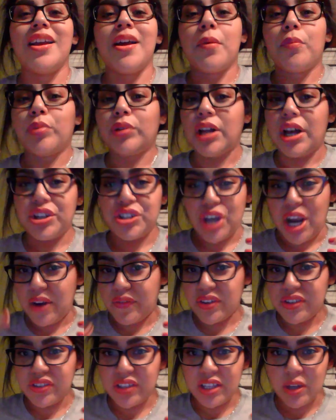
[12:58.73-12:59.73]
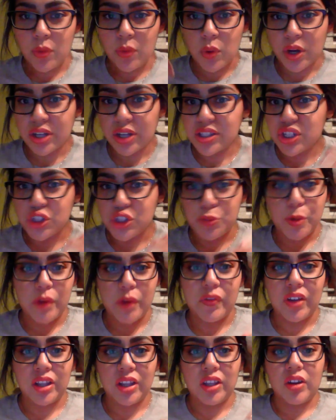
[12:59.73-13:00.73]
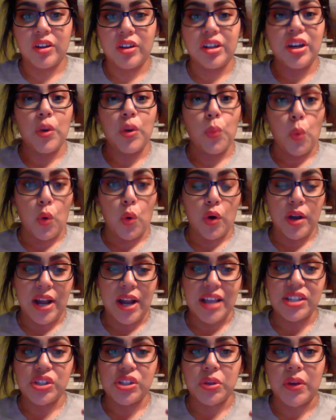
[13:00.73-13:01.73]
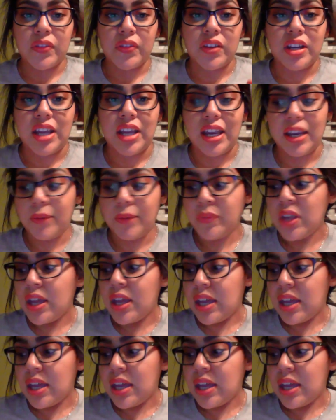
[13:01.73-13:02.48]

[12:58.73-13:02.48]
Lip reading: Blush, everything worked just perfectly on it. It wore nice throughout the day.